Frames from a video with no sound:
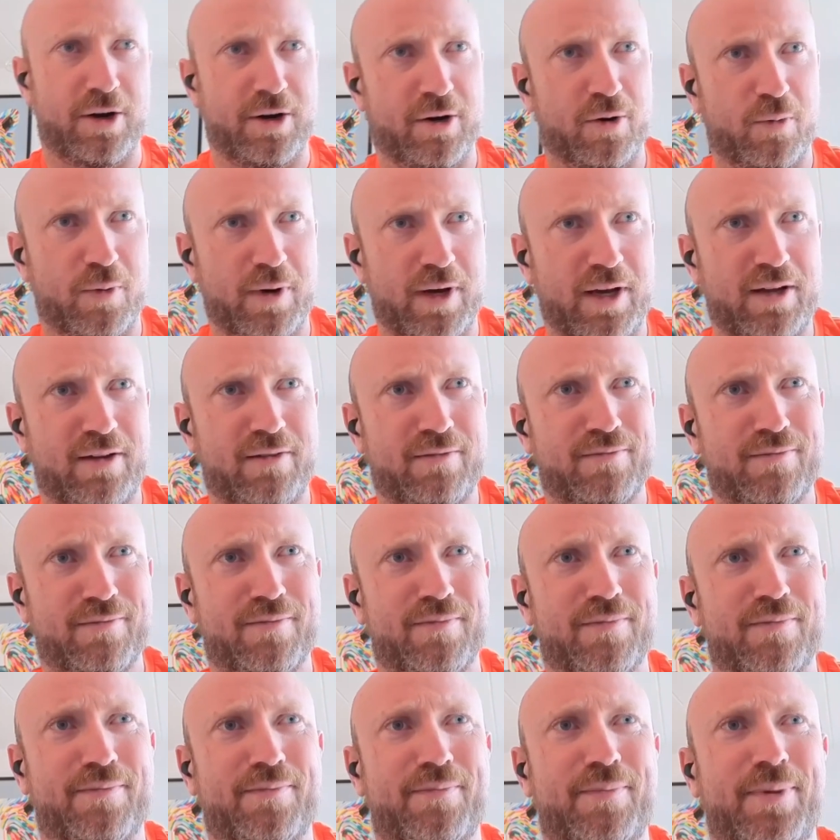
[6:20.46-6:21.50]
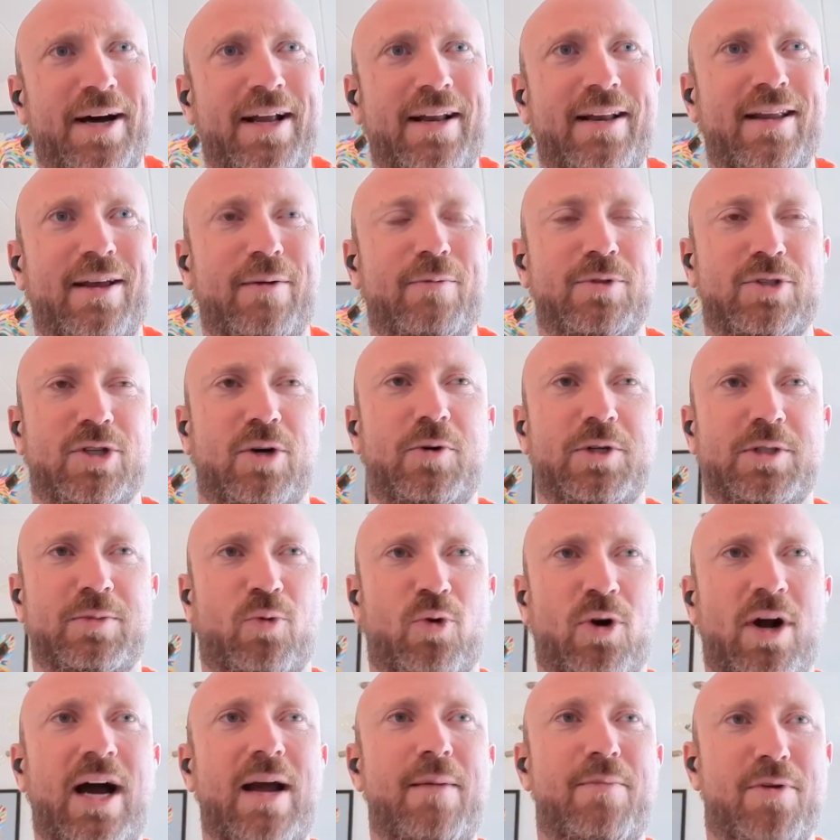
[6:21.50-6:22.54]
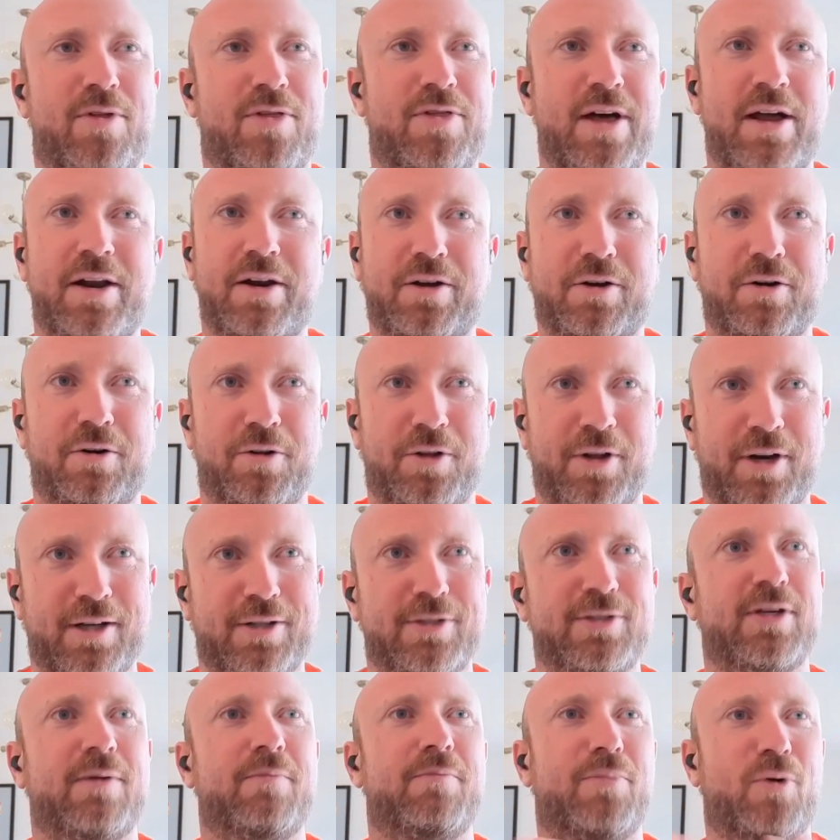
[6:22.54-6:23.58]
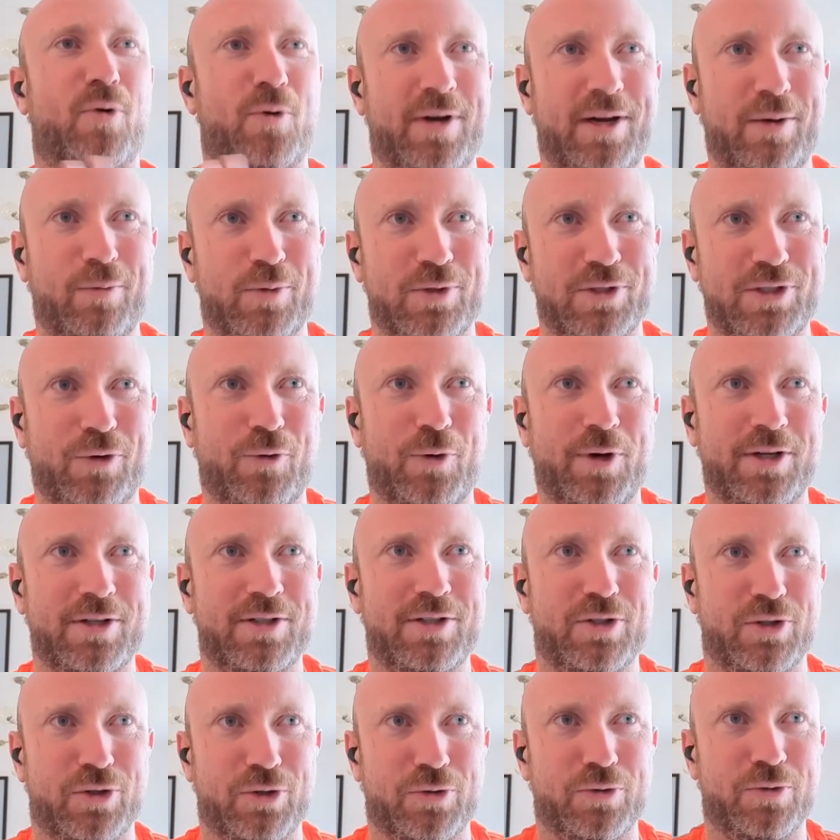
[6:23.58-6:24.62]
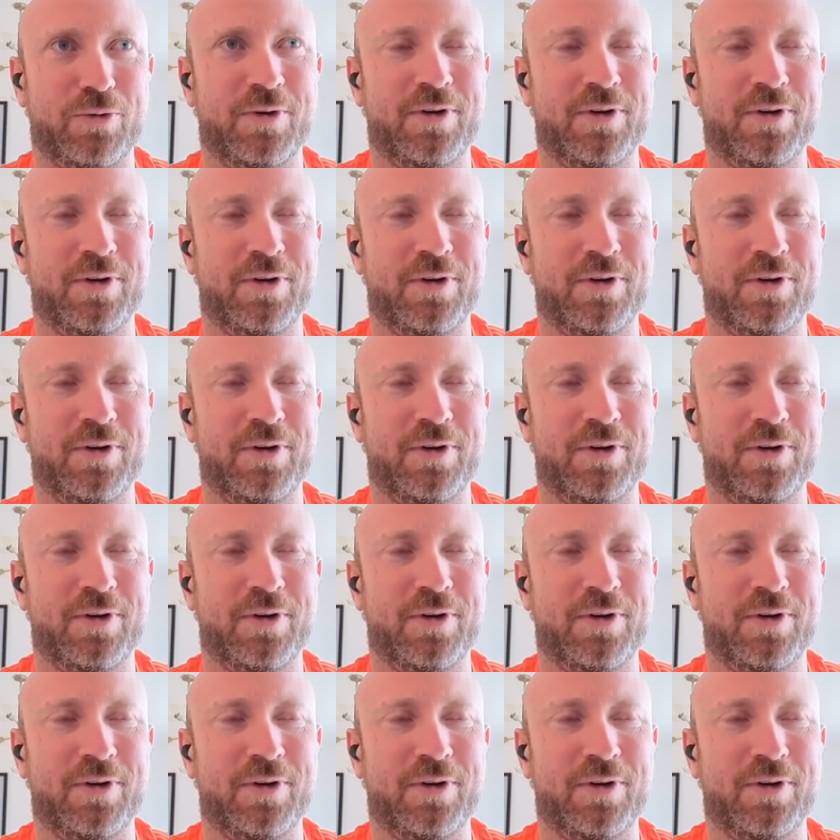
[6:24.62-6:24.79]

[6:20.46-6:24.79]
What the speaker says: a way, but it was always more hypothetical that at some point it was going to